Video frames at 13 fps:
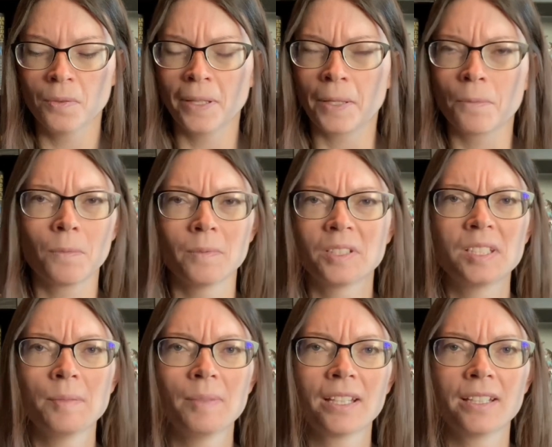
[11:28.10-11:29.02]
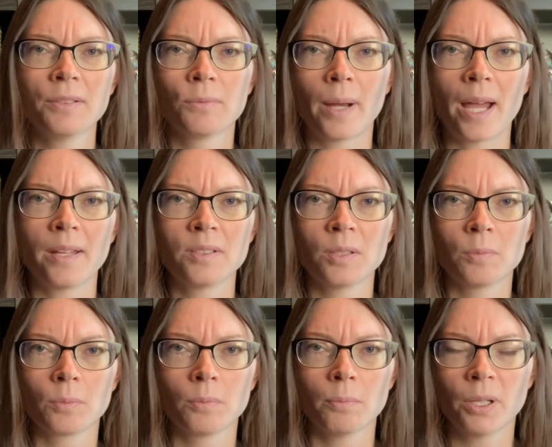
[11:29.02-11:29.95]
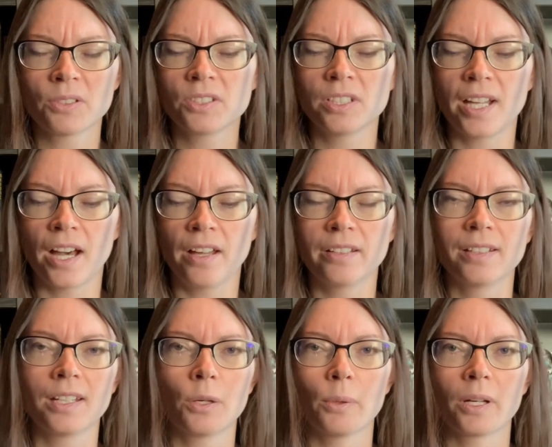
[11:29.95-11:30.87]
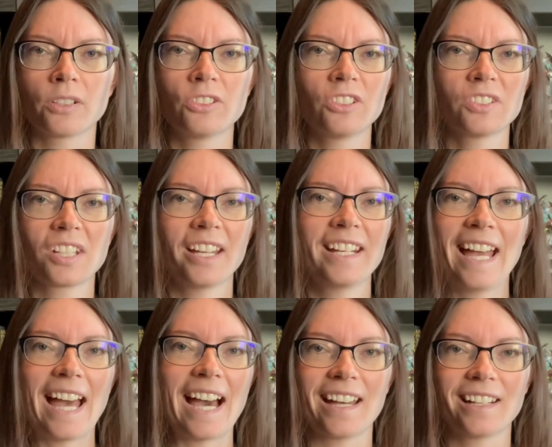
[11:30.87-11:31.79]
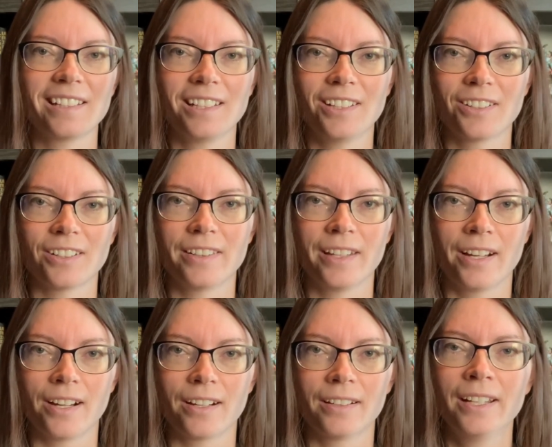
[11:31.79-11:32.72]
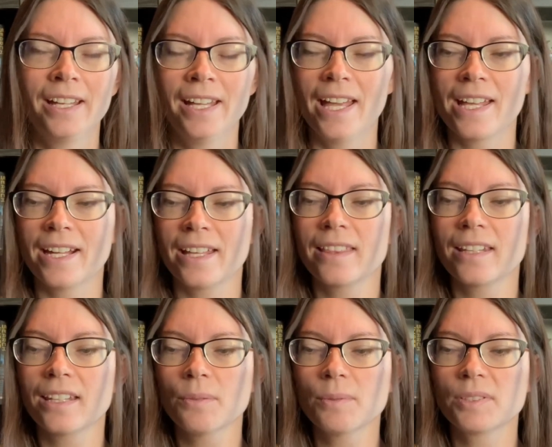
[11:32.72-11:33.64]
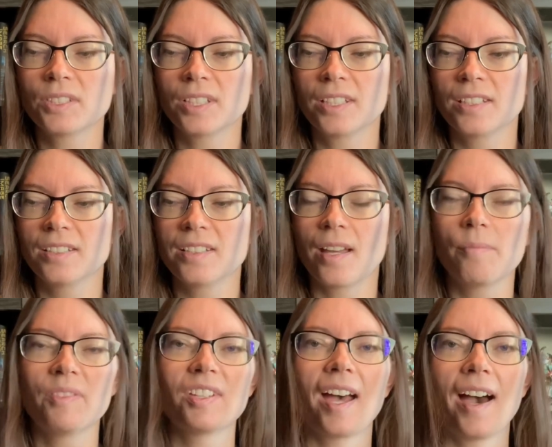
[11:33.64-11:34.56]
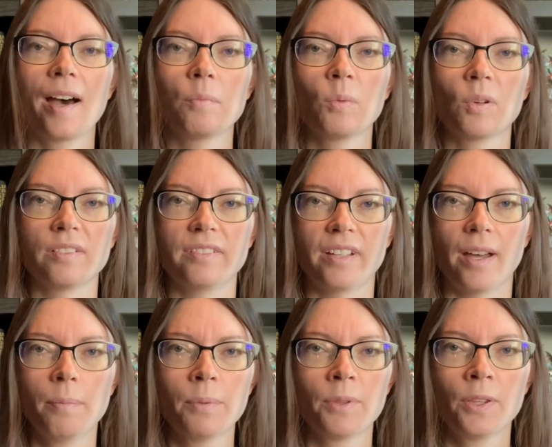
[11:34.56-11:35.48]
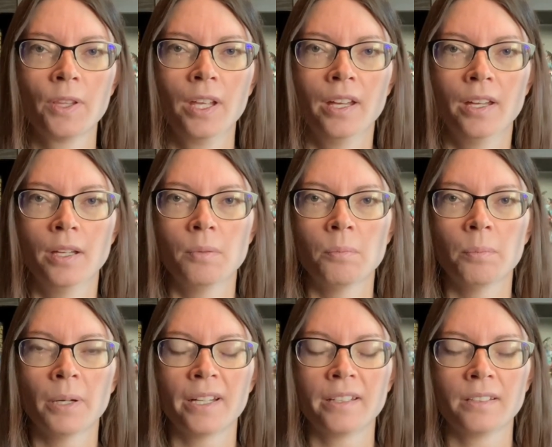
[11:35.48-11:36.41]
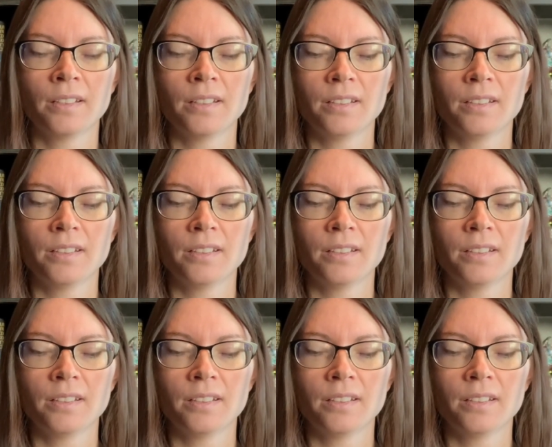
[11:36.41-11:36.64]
like seemingly random personality quirks just kind of added here and there. And I think it was in an attempt to add more depth, but